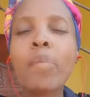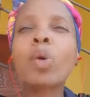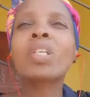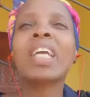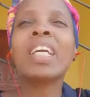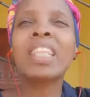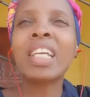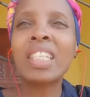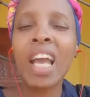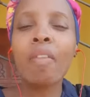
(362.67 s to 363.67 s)
Because at
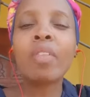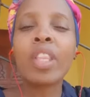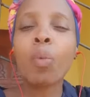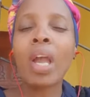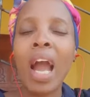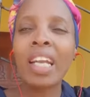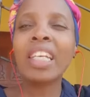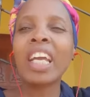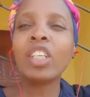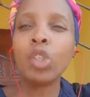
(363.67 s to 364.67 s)
that time they were
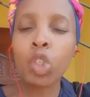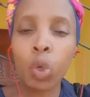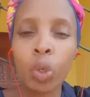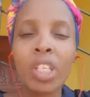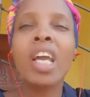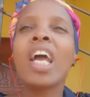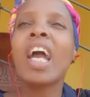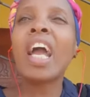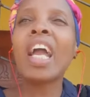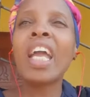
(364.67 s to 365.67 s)
underinsured
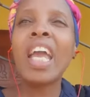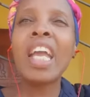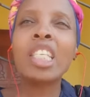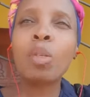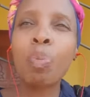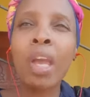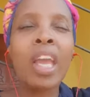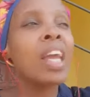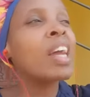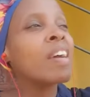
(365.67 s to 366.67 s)
as
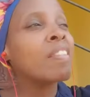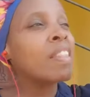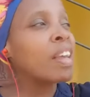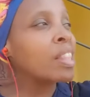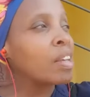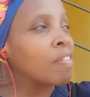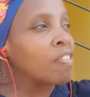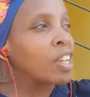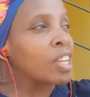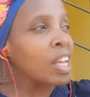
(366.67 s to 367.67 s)
per the
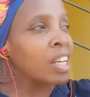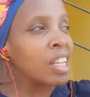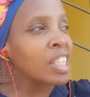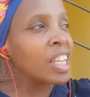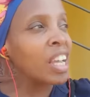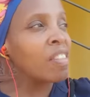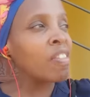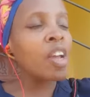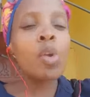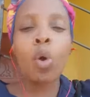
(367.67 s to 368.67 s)
retail
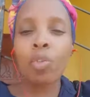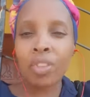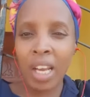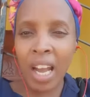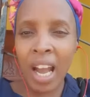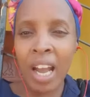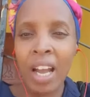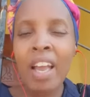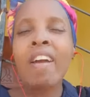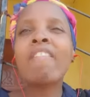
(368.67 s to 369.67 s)
value of the car
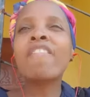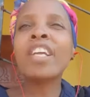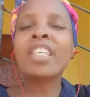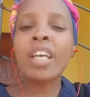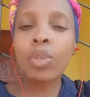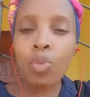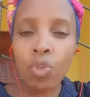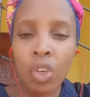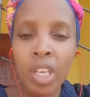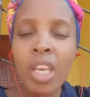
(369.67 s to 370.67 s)
versus
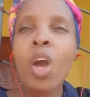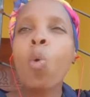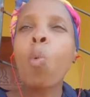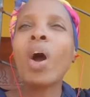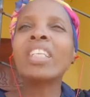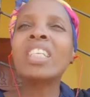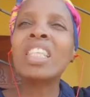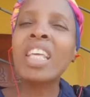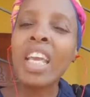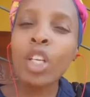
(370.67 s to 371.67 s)
what
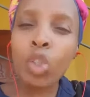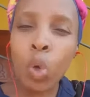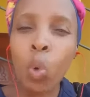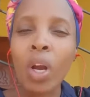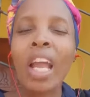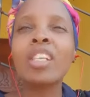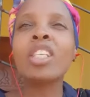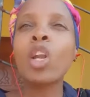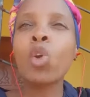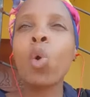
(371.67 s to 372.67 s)
they took as
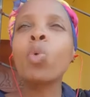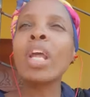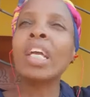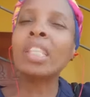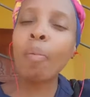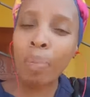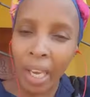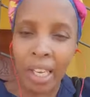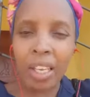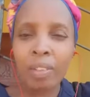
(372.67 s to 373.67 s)
the loan at the
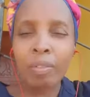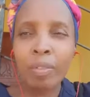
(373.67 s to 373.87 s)
bank.